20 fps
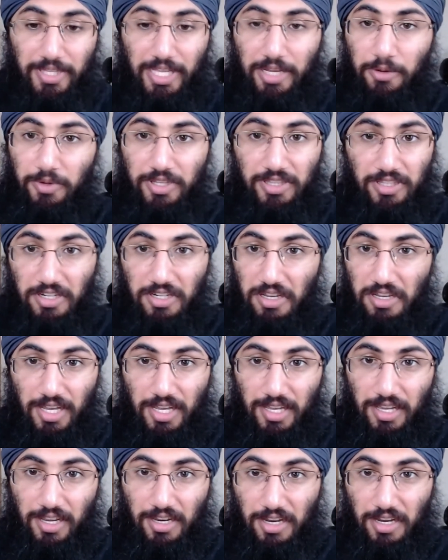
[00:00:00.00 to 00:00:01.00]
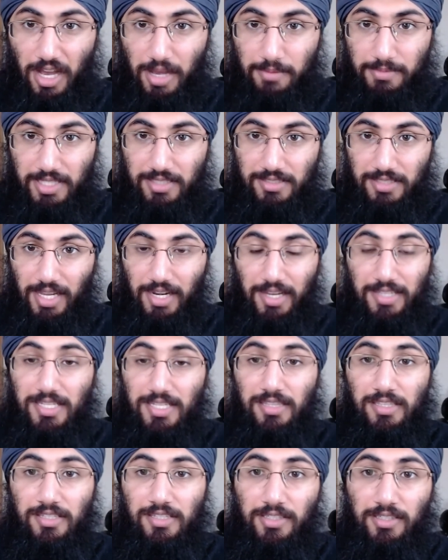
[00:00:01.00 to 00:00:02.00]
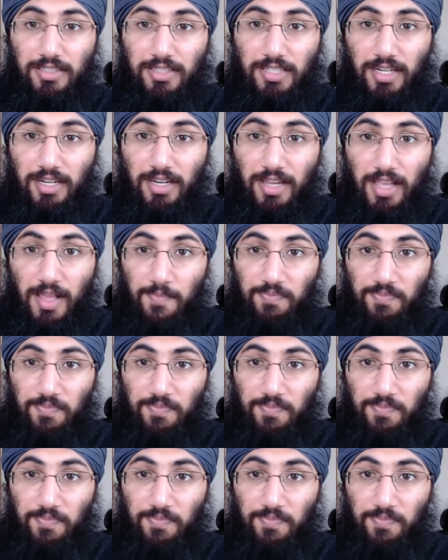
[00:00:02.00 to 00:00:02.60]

that were in the comments, and I said this earlier,